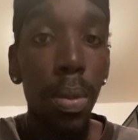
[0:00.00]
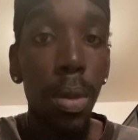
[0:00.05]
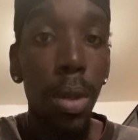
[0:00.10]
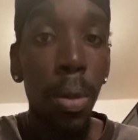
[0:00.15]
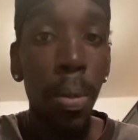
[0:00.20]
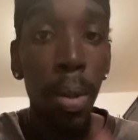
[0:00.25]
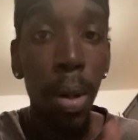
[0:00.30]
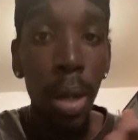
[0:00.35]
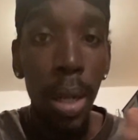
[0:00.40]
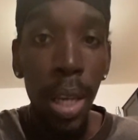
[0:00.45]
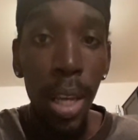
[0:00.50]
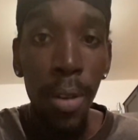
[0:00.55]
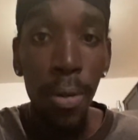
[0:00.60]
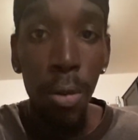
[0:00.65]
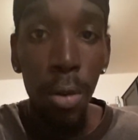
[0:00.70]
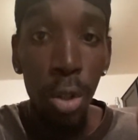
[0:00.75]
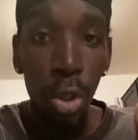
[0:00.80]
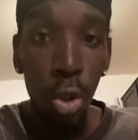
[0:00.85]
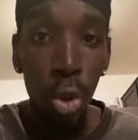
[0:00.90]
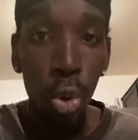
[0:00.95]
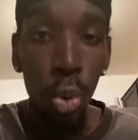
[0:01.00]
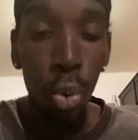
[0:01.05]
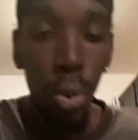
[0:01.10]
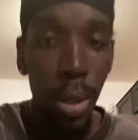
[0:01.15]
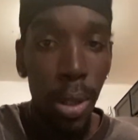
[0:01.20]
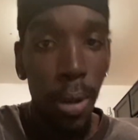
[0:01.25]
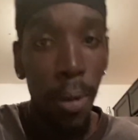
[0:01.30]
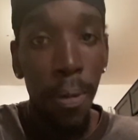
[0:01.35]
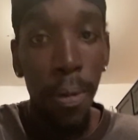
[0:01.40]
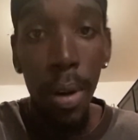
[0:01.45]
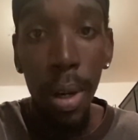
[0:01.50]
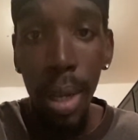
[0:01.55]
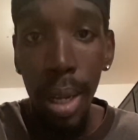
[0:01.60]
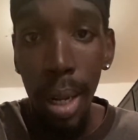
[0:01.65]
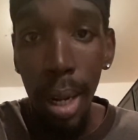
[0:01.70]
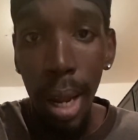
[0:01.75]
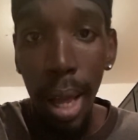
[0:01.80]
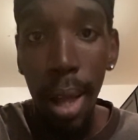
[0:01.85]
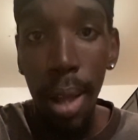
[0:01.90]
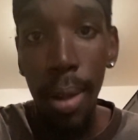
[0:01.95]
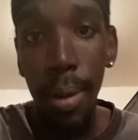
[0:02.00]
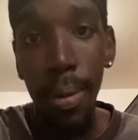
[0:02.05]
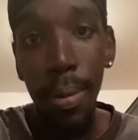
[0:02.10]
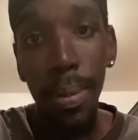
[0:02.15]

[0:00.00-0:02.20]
to believe was true was a fucking lie.